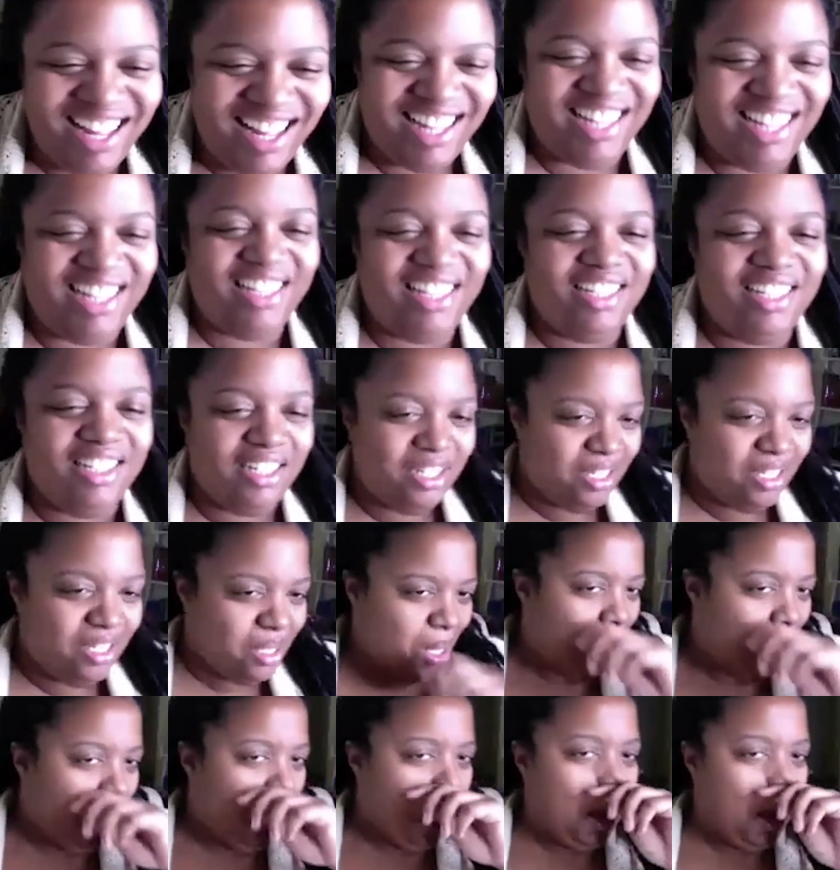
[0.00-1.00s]
are
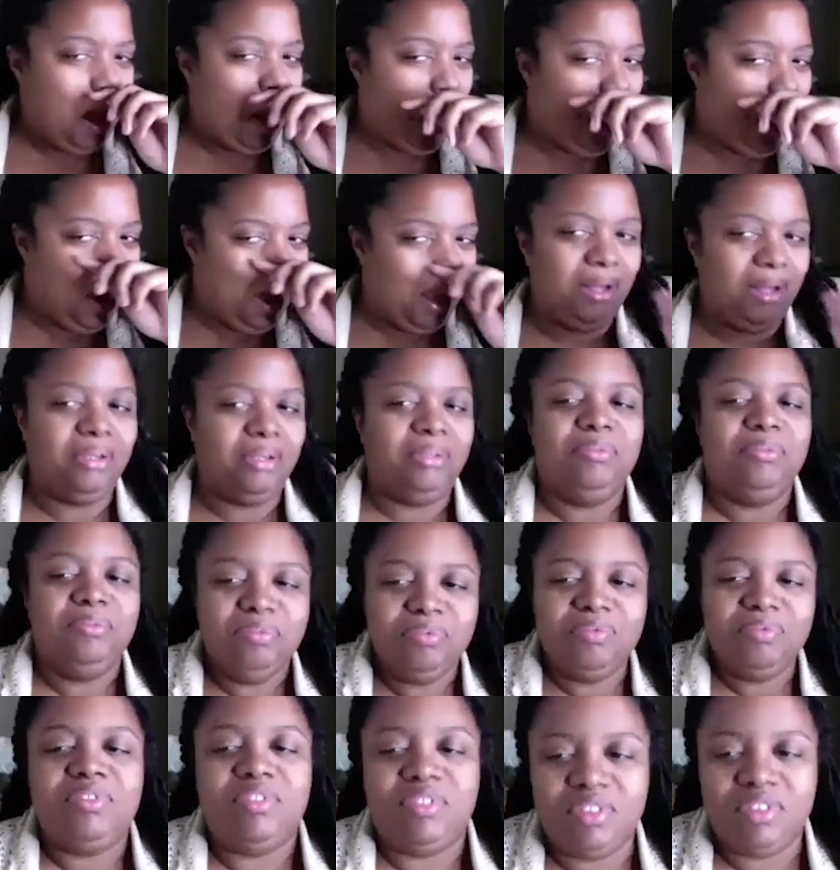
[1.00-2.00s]
actually like they're
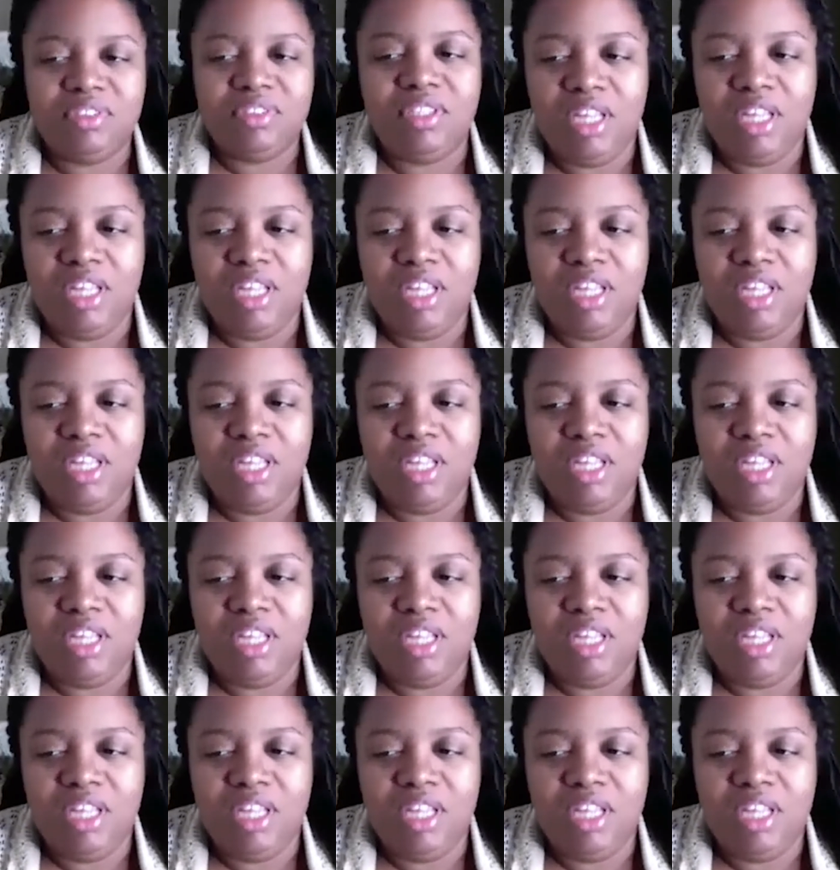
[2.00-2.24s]
important.